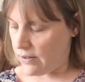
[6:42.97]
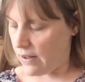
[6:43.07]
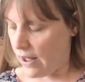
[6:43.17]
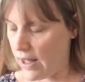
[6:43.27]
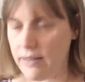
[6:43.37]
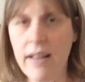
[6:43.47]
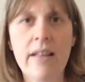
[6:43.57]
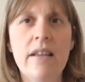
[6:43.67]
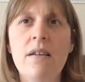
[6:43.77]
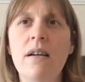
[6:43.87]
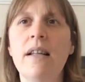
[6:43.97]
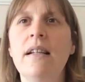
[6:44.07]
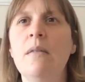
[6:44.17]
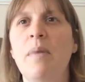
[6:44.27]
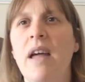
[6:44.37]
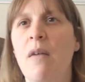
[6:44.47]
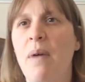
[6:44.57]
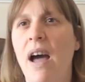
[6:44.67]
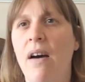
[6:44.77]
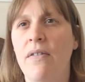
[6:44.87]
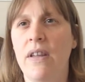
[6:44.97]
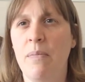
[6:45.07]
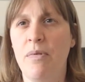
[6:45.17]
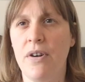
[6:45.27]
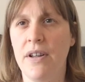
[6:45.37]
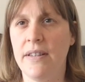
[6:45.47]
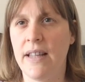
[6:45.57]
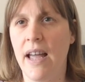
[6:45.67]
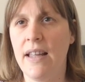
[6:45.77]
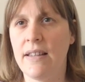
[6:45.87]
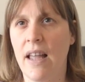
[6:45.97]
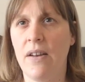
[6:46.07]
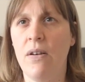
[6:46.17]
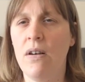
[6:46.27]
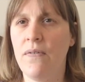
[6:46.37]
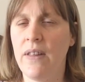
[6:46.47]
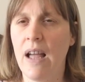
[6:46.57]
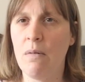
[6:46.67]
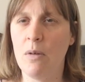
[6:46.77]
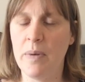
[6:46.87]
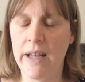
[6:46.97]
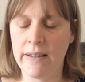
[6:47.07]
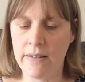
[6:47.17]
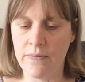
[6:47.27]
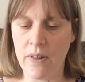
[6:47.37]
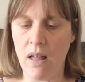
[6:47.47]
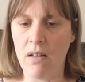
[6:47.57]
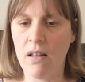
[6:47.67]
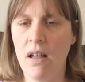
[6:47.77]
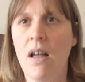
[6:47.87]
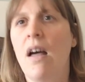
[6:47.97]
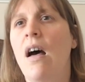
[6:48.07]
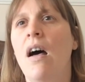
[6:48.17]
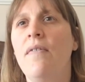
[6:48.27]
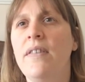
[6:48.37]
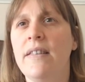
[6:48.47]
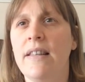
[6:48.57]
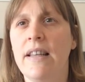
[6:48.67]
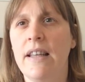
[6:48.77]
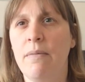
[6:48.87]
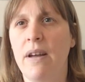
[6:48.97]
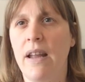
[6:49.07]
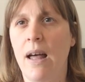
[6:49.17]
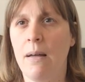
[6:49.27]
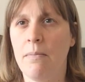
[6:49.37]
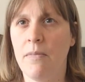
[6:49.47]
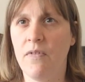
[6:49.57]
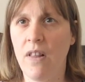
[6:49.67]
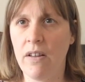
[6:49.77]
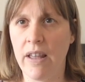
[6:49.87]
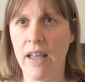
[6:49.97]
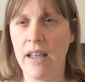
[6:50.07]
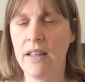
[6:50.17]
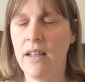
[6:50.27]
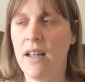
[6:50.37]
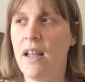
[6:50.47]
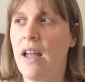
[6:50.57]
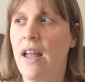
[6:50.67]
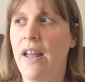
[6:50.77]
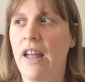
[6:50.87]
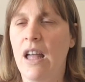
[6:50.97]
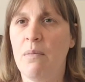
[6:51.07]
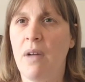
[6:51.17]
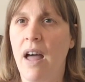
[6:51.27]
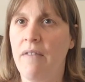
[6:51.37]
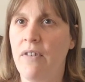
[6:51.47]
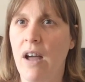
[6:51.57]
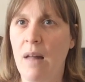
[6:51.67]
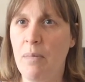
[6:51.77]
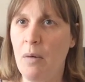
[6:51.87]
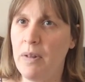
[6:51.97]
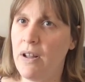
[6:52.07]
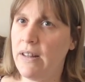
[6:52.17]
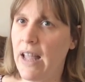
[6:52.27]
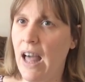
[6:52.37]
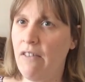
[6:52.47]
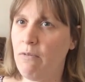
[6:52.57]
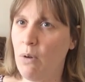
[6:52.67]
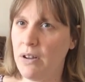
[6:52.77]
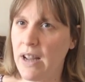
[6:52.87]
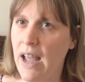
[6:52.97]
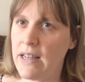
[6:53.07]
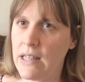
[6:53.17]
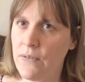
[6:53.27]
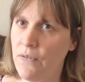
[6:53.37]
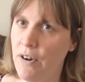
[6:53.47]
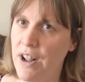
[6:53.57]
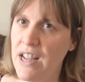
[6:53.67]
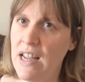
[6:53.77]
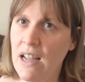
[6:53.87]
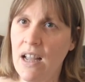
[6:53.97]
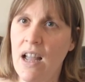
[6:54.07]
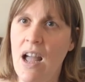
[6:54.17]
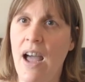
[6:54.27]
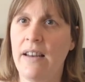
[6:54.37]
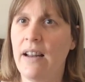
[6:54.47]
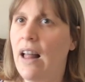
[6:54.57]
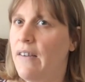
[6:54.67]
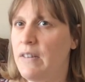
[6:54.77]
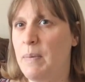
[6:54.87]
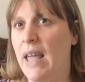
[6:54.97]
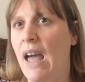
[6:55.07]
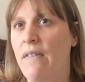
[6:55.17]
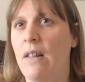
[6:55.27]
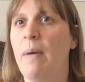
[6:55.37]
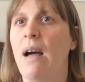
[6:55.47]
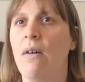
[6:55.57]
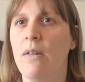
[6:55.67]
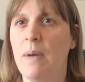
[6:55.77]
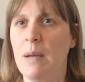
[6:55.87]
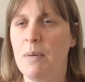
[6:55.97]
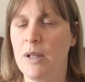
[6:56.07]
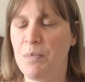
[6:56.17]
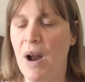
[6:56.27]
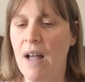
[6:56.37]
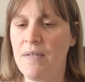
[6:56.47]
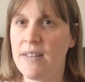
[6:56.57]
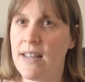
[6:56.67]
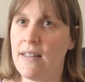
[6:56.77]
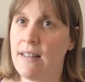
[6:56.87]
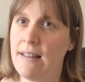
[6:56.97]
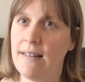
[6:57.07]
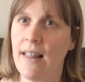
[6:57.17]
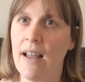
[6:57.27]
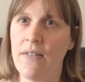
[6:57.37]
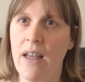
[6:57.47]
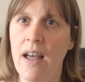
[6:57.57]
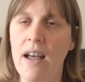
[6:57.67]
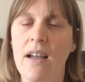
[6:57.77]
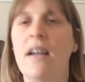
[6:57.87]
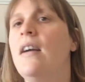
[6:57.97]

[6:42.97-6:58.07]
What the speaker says: So I'll tell you a little bit about the process, and hopefully I will be able to vlog. Obviously, when I'm vlogging, I'll probably only have one hand free, and I'll have to be careful about other people's privacy and things like that.